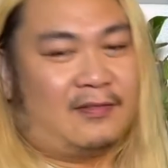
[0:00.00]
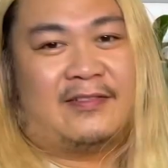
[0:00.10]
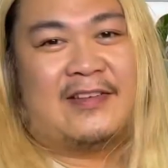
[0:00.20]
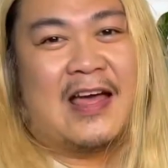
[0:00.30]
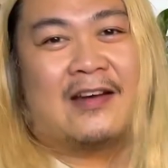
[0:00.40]

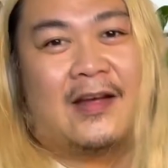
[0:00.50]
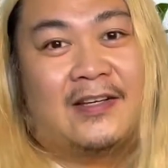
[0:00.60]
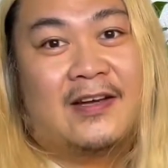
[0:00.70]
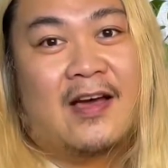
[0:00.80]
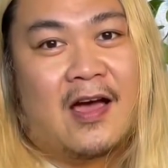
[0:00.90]

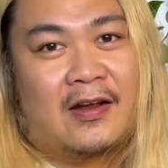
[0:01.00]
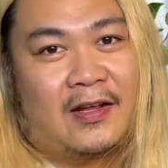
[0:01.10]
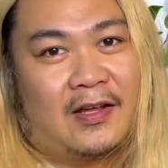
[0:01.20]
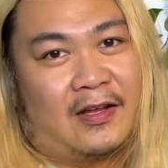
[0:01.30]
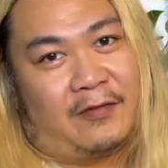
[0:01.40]

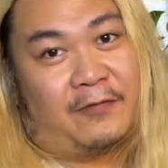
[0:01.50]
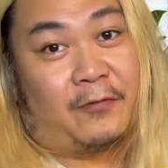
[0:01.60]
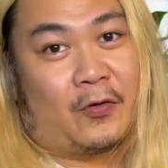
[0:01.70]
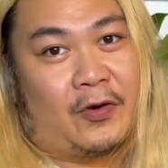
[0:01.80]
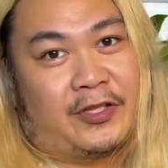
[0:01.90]
$9.99 in
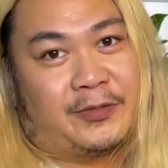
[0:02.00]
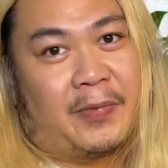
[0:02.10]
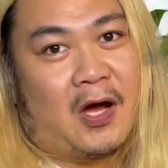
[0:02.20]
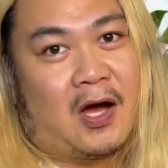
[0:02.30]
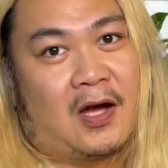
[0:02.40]
4-inch
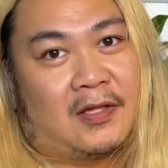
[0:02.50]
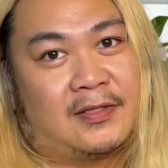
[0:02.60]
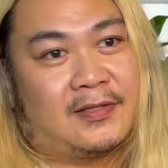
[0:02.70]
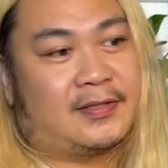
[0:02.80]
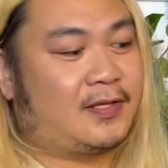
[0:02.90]

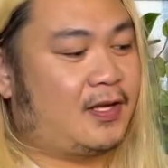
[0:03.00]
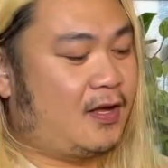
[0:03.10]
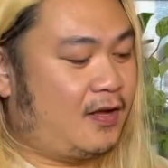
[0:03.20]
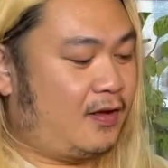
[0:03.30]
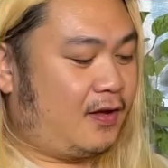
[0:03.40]
pots,
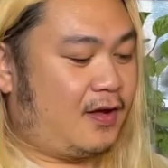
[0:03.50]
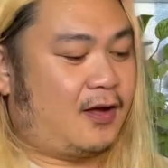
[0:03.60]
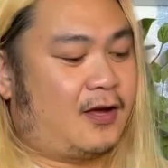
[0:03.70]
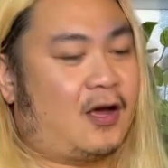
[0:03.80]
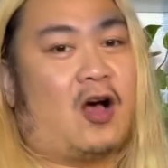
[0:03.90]

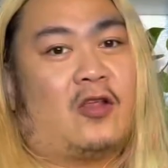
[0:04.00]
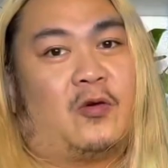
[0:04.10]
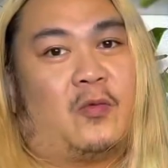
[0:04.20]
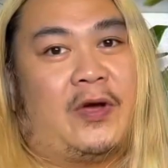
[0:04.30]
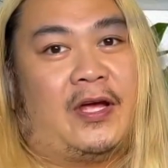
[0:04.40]
all
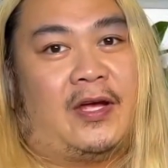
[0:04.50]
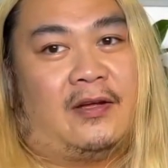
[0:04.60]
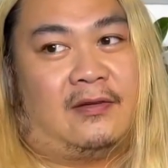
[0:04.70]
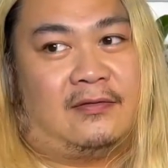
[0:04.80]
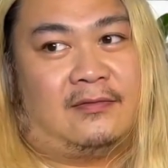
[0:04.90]
the
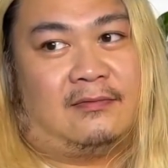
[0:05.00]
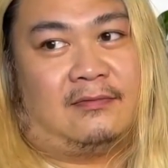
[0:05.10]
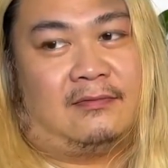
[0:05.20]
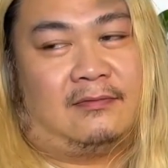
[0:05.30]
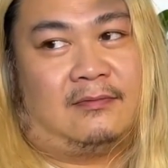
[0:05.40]
way
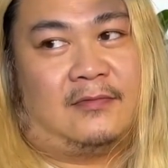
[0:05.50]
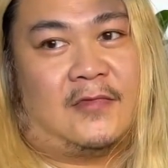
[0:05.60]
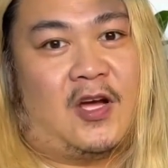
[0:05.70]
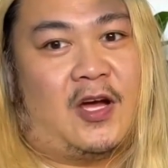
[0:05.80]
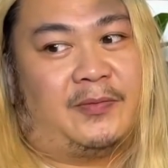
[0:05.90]

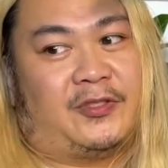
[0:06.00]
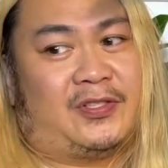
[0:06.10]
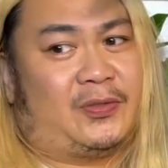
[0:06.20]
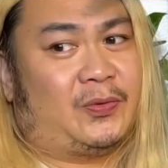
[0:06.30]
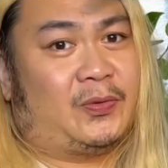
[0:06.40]
up
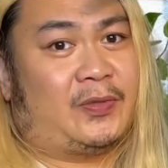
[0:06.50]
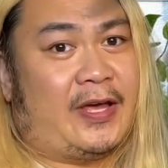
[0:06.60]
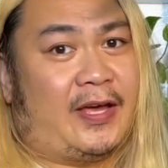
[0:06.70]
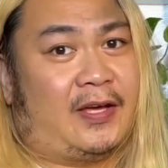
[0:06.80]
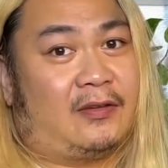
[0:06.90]
to
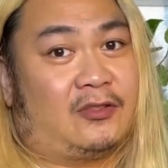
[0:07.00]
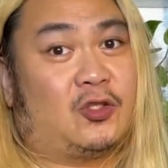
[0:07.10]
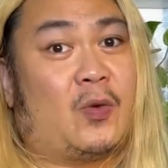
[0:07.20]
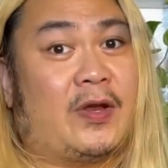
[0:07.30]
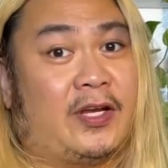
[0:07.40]
like
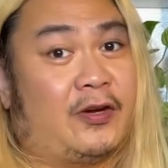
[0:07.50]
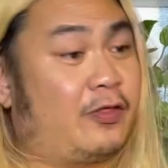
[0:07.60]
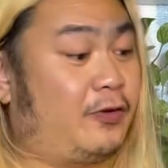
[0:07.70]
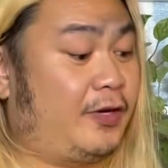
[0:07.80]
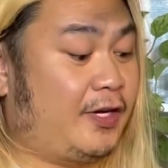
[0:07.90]
$20 or
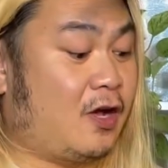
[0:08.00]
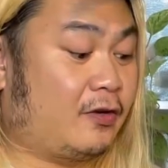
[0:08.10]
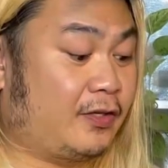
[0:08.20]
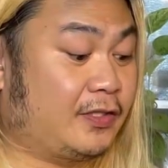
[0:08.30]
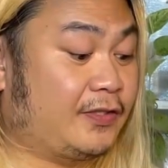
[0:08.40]

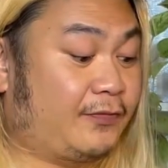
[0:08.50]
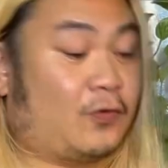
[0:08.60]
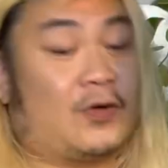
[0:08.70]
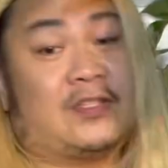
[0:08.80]
$30 for a